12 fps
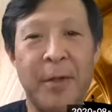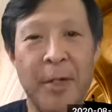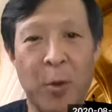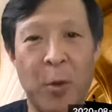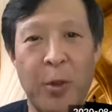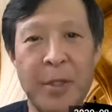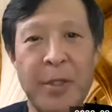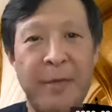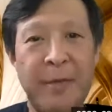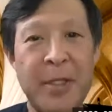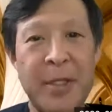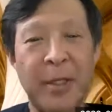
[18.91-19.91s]
this course
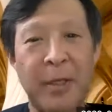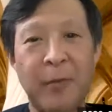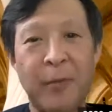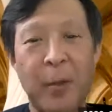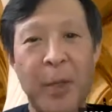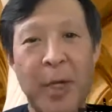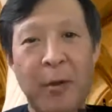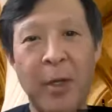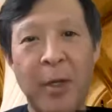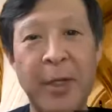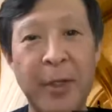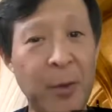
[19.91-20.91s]
every Sunday from now
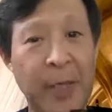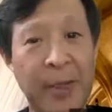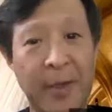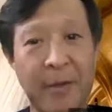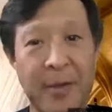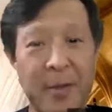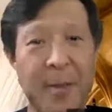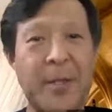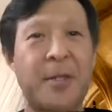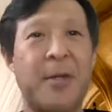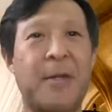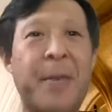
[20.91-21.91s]
on until the end of the
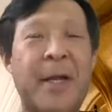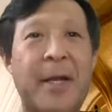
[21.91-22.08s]
semester.